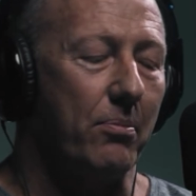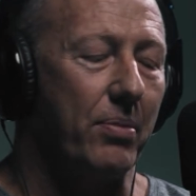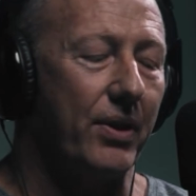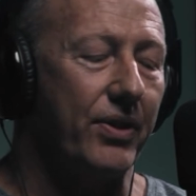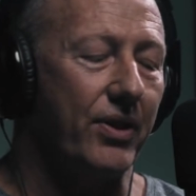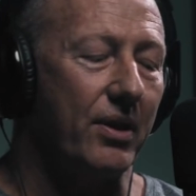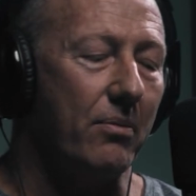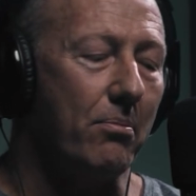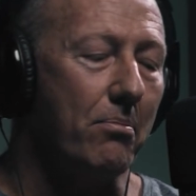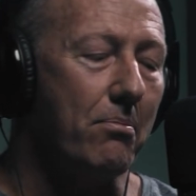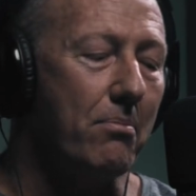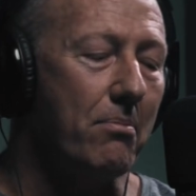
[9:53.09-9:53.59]

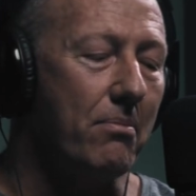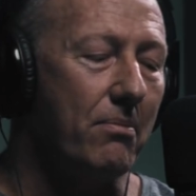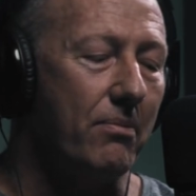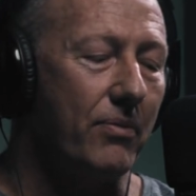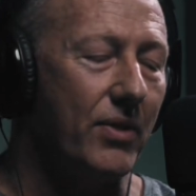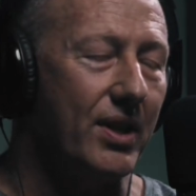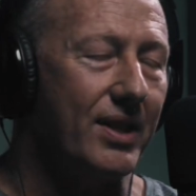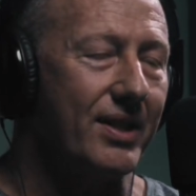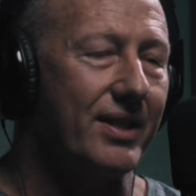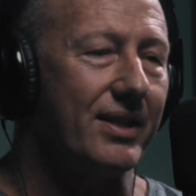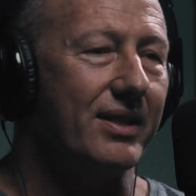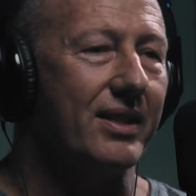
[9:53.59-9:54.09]
but
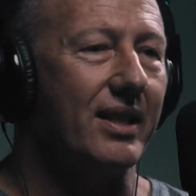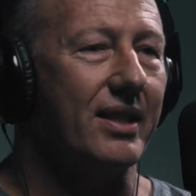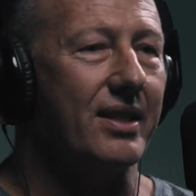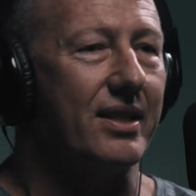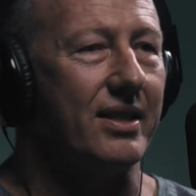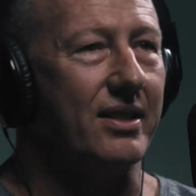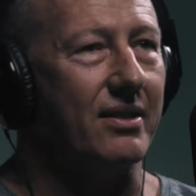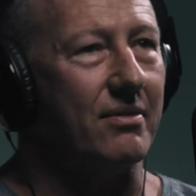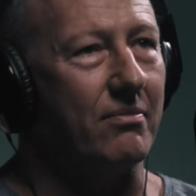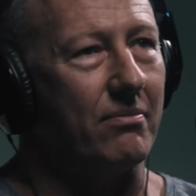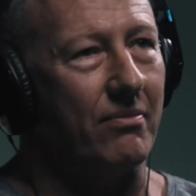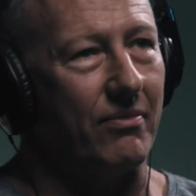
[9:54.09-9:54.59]
the
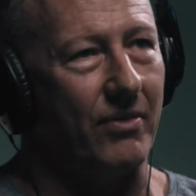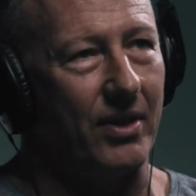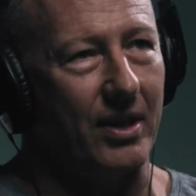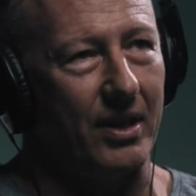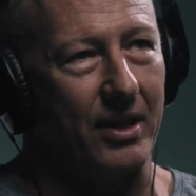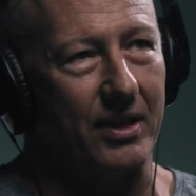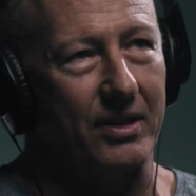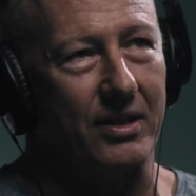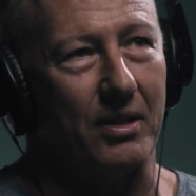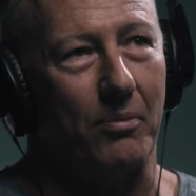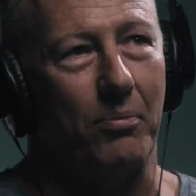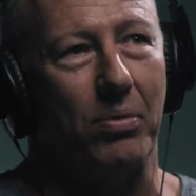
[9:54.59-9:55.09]
system
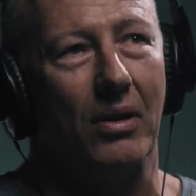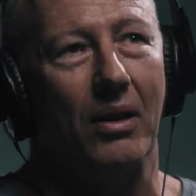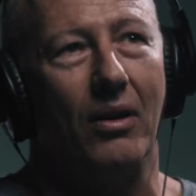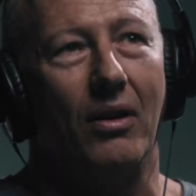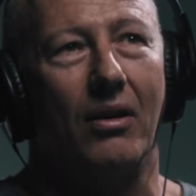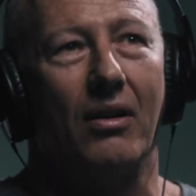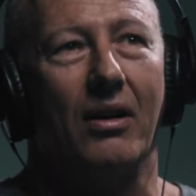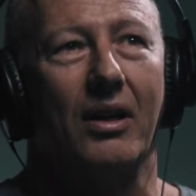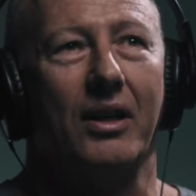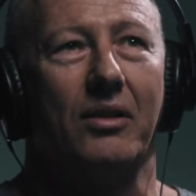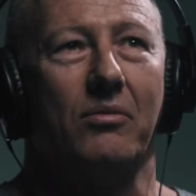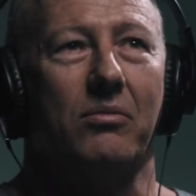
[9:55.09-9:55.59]
that it's
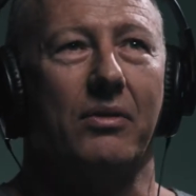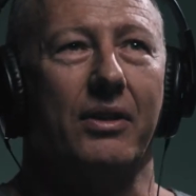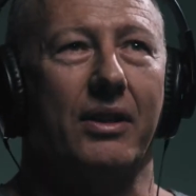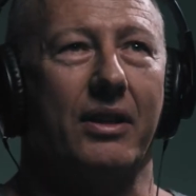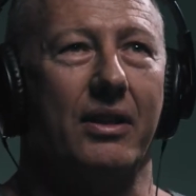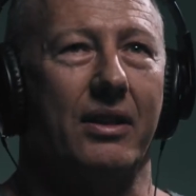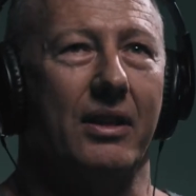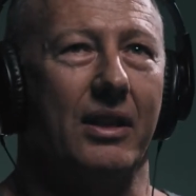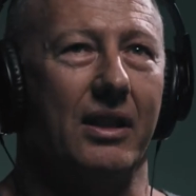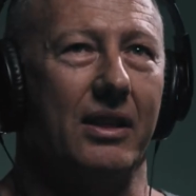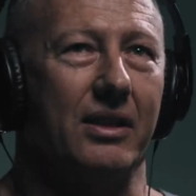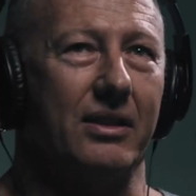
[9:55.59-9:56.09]
applied
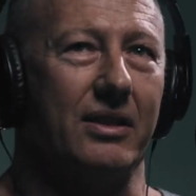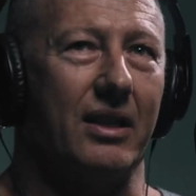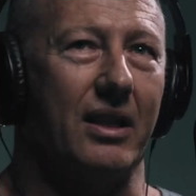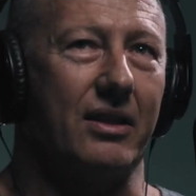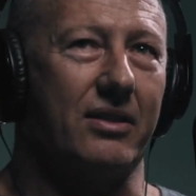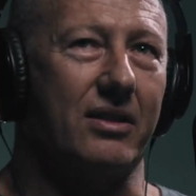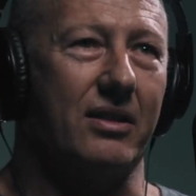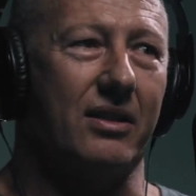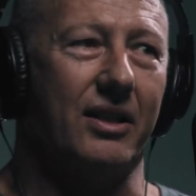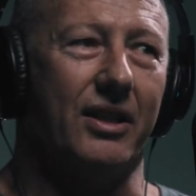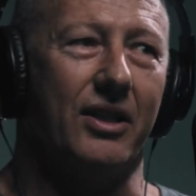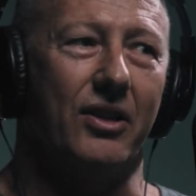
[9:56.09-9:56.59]
with is
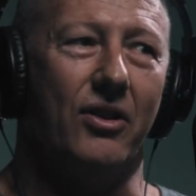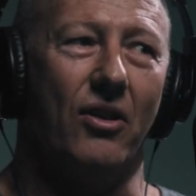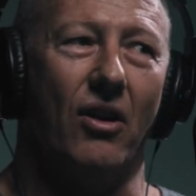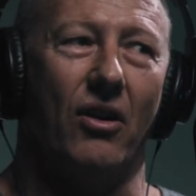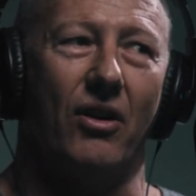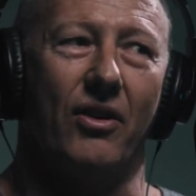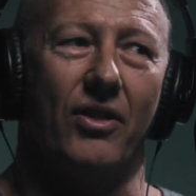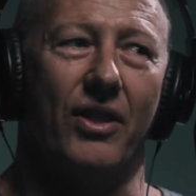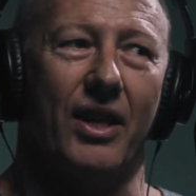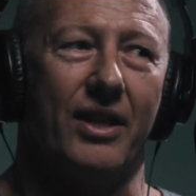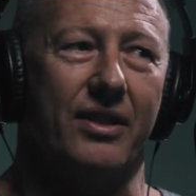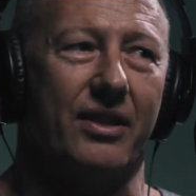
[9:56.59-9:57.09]
actually
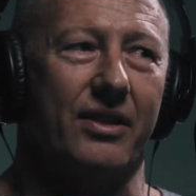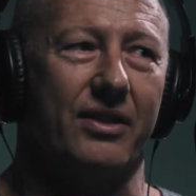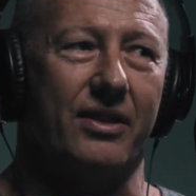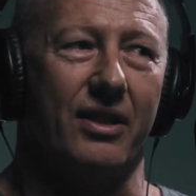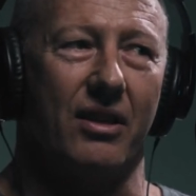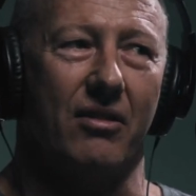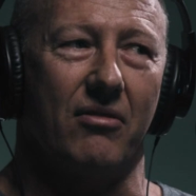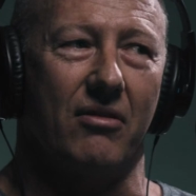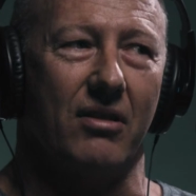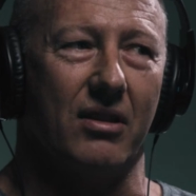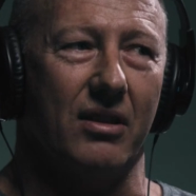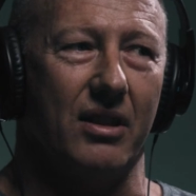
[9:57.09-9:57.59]
not
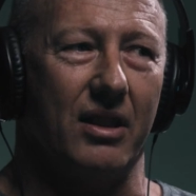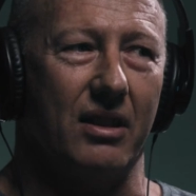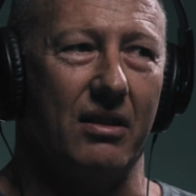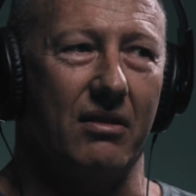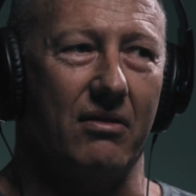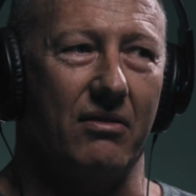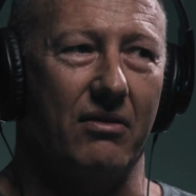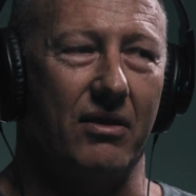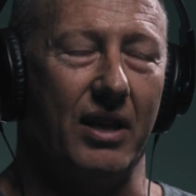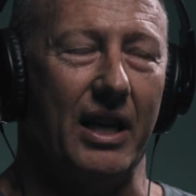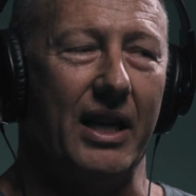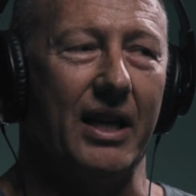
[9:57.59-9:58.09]

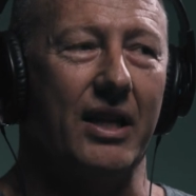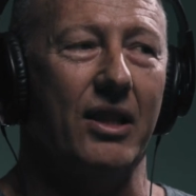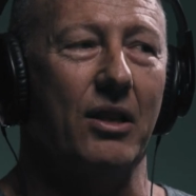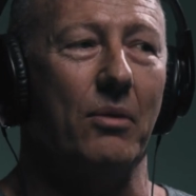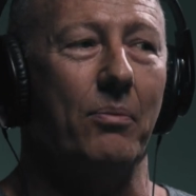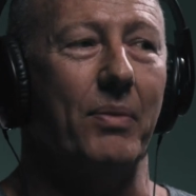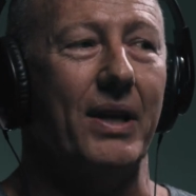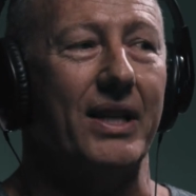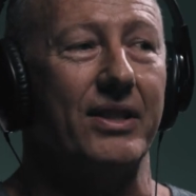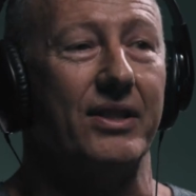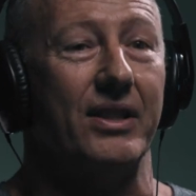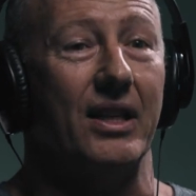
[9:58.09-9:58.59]
necessarily in
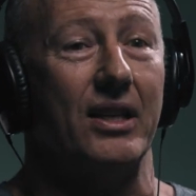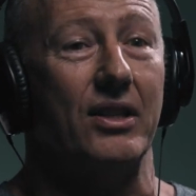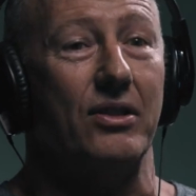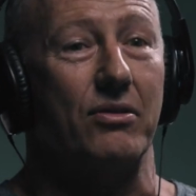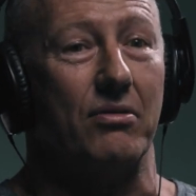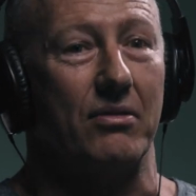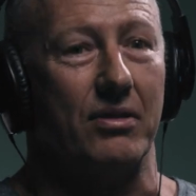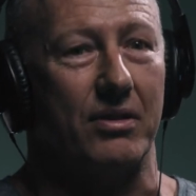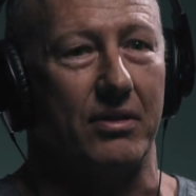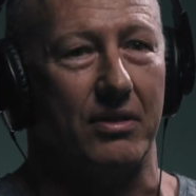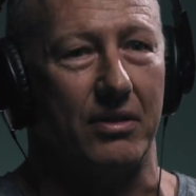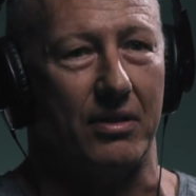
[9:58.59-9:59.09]
the best
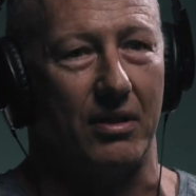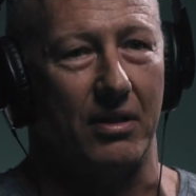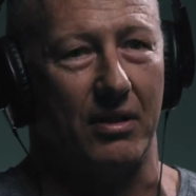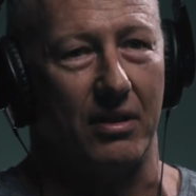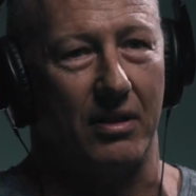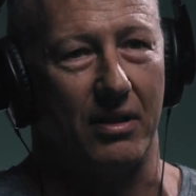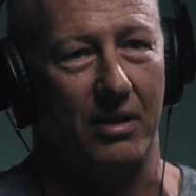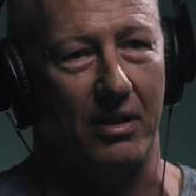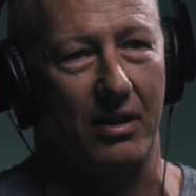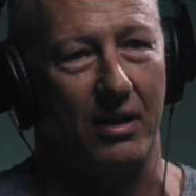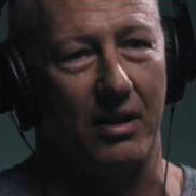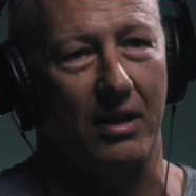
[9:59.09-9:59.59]

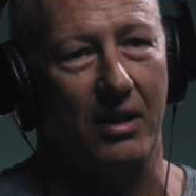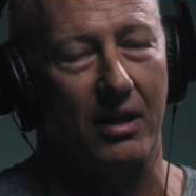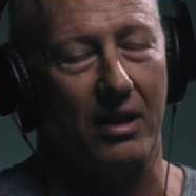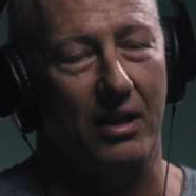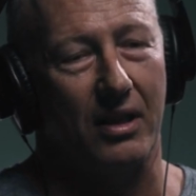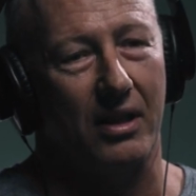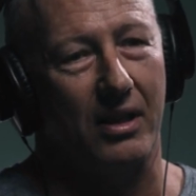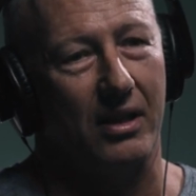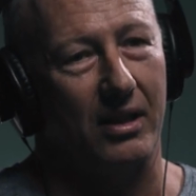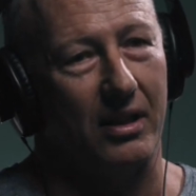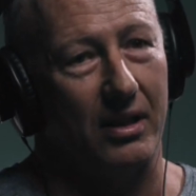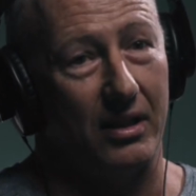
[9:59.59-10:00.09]
interest.
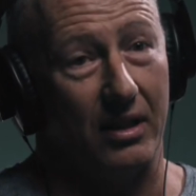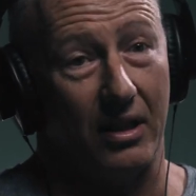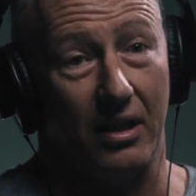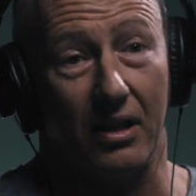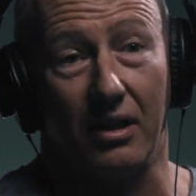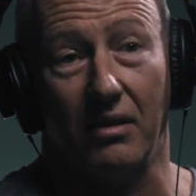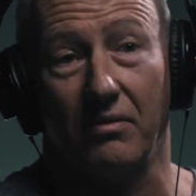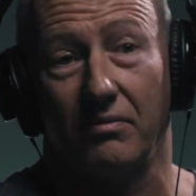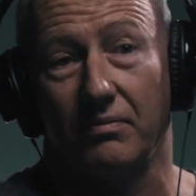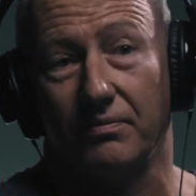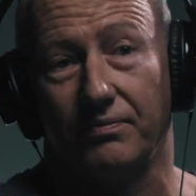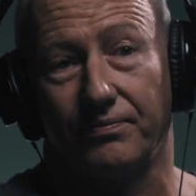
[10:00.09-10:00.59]

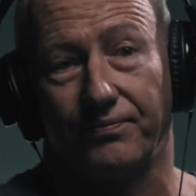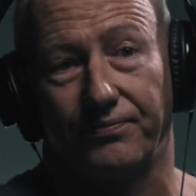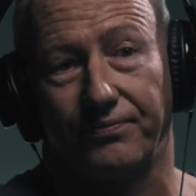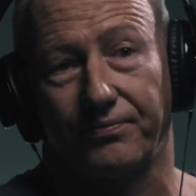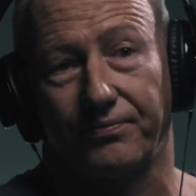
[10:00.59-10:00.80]
Yeah.